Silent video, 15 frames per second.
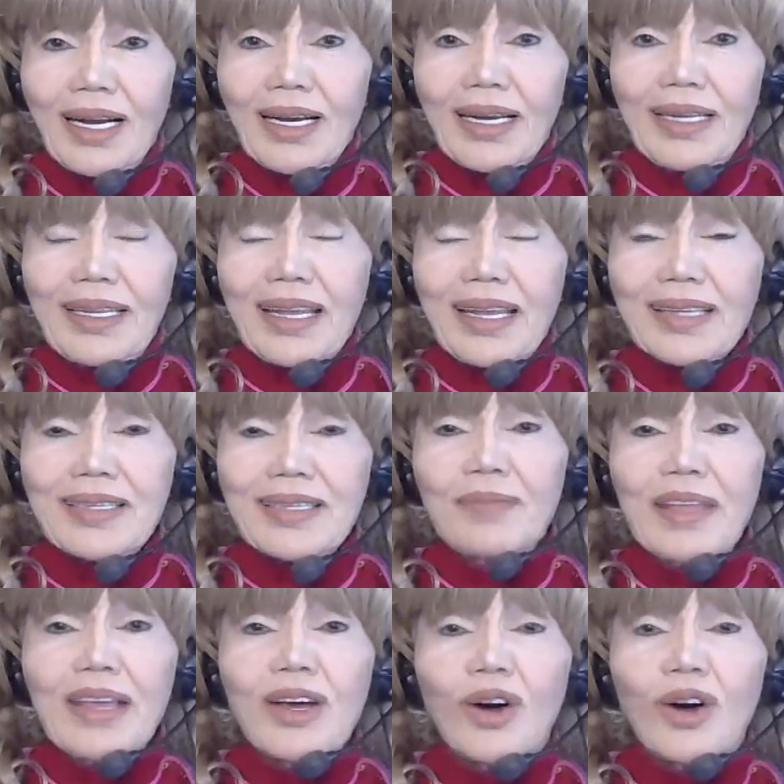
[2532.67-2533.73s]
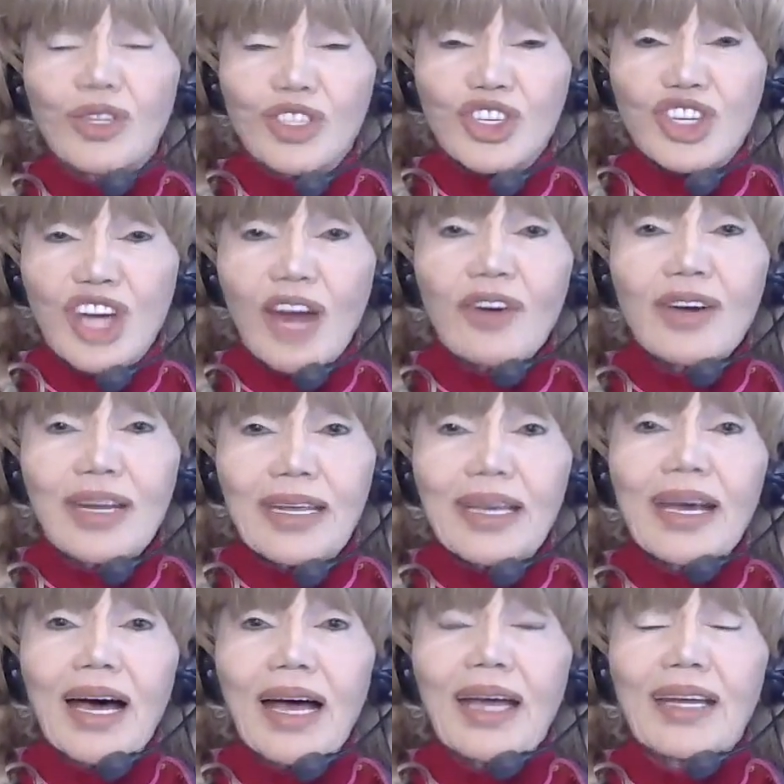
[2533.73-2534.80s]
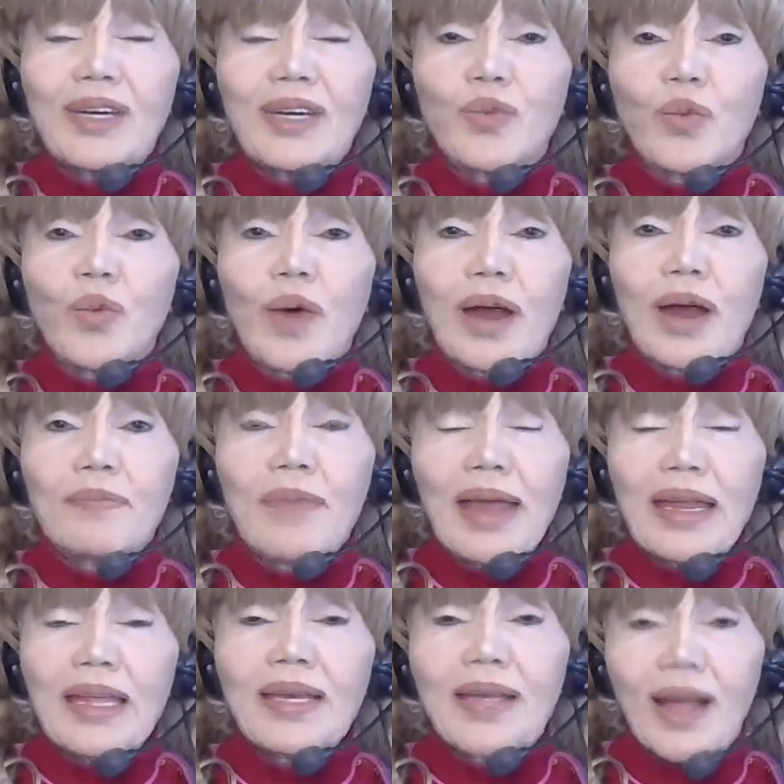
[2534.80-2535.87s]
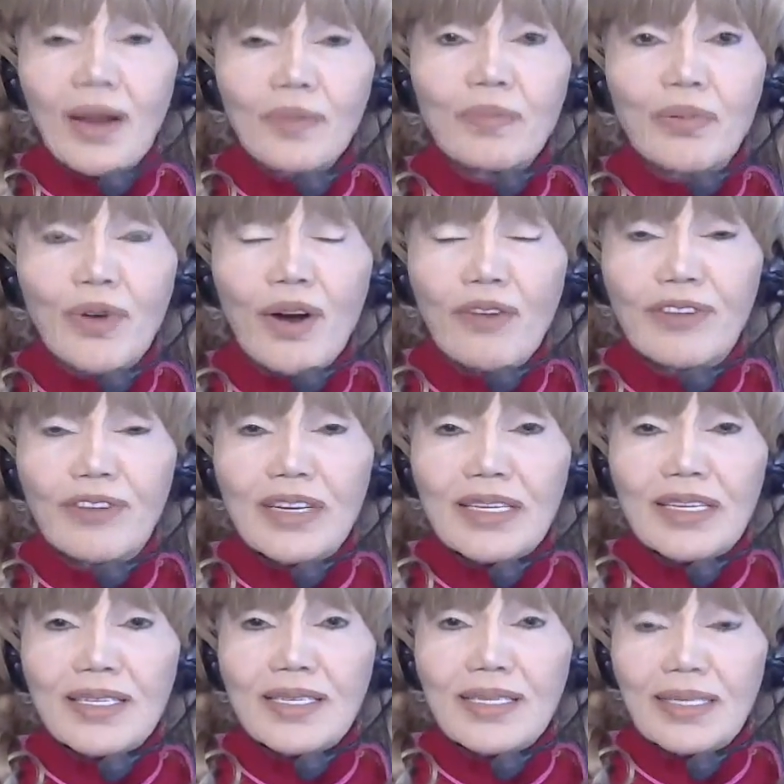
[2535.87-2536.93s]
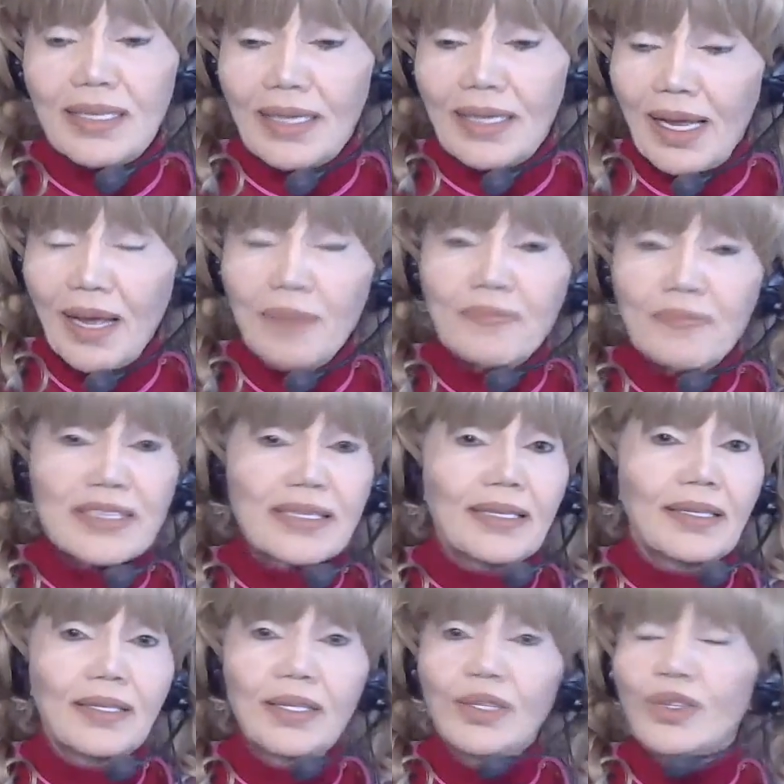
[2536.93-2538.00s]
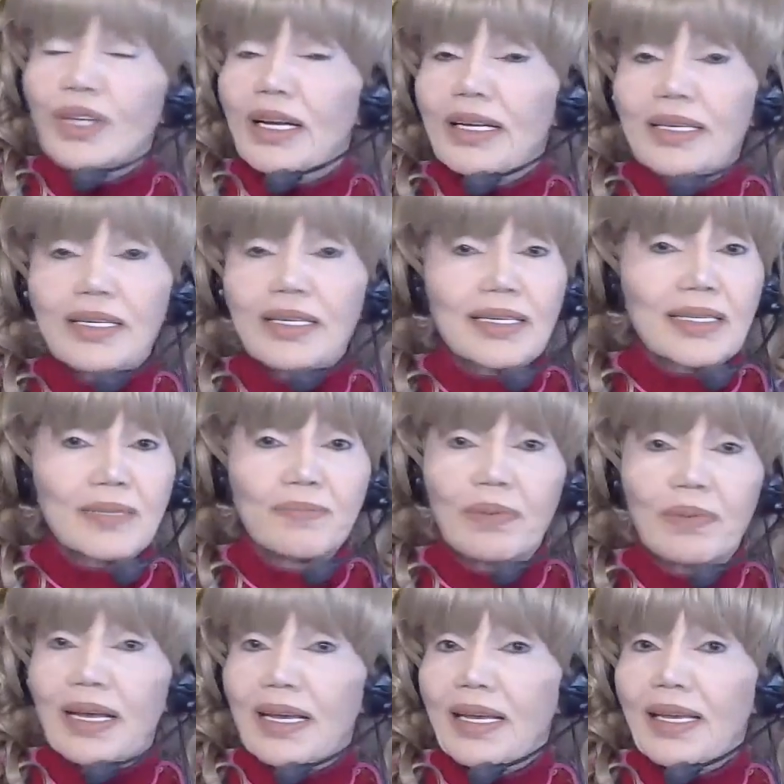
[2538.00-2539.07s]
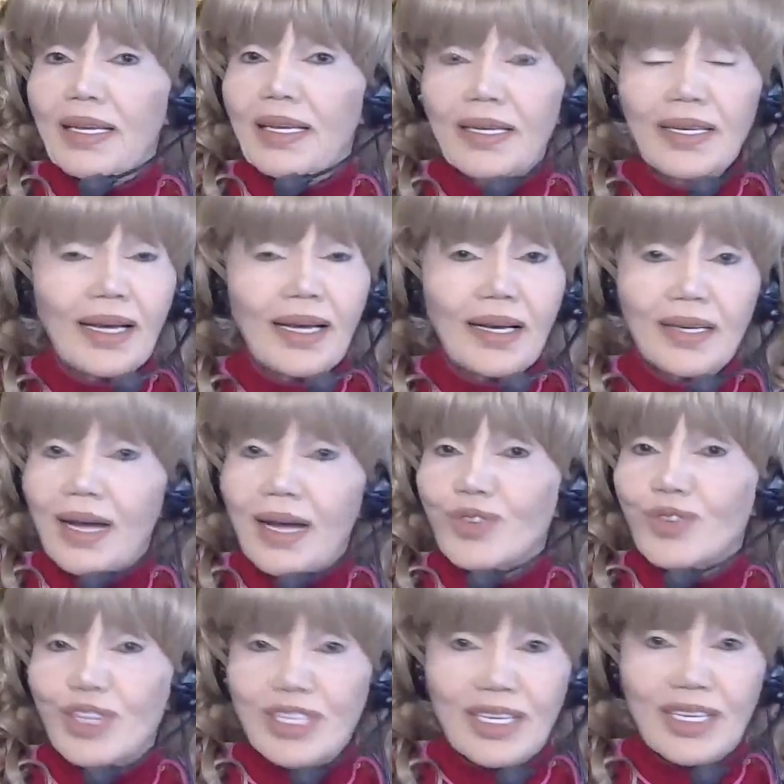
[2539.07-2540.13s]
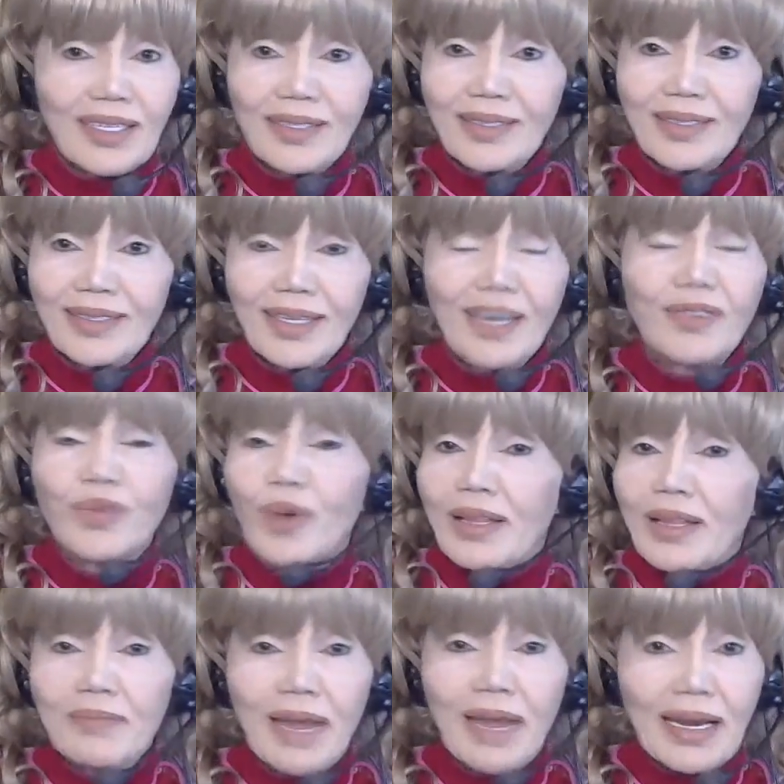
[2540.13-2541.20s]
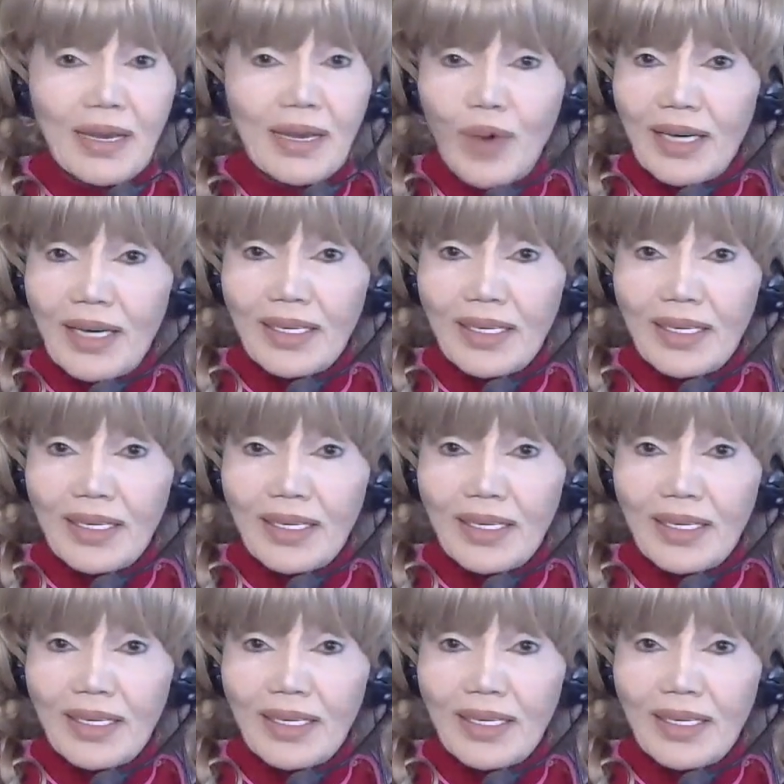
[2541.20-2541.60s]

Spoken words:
There's something called Charity Guide where many nonprofits absolutely display accounting of where the money went.